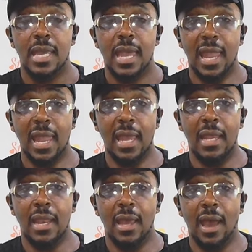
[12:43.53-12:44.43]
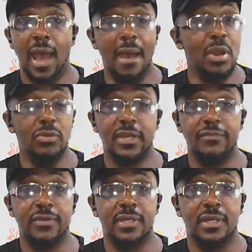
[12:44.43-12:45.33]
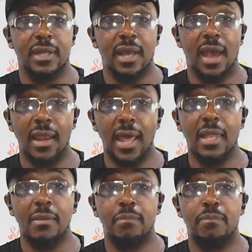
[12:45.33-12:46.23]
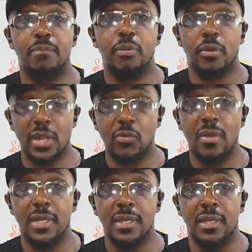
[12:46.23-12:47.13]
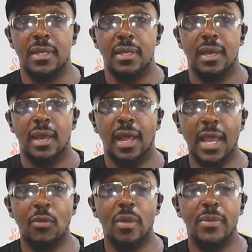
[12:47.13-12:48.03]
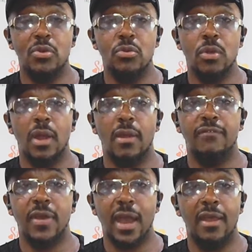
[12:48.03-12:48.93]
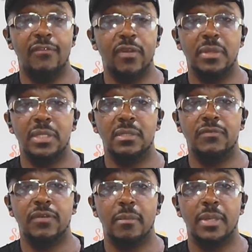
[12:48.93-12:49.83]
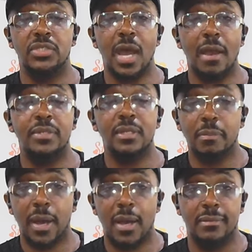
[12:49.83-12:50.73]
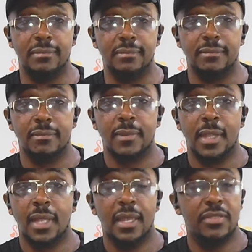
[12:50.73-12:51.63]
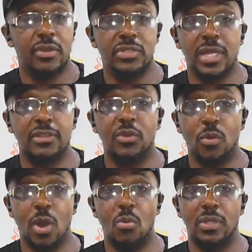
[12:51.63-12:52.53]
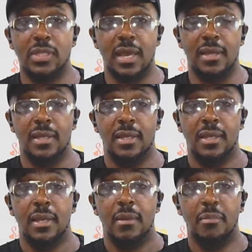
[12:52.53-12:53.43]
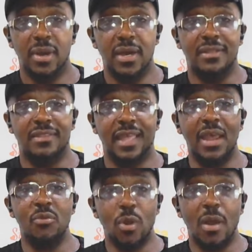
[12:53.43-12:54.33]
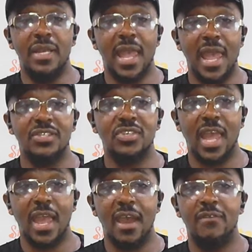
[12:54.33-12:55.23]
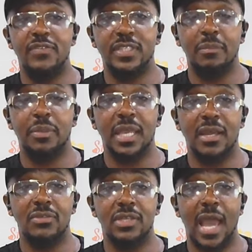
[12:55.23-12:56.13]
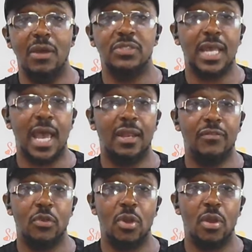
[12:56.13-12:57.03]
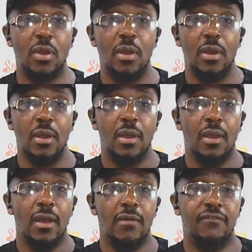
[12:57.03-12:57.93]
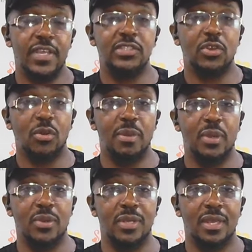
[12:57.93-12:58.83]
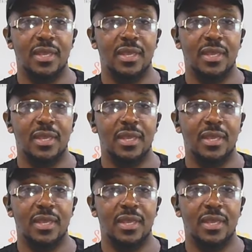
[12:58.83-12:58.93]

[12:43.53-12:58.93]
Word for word: And I'm no different. I like pretty women. I like women who are fine from the from the top to the bottom. There's nothing wrong with that. But that woman has to have something else outside of her physical beauty,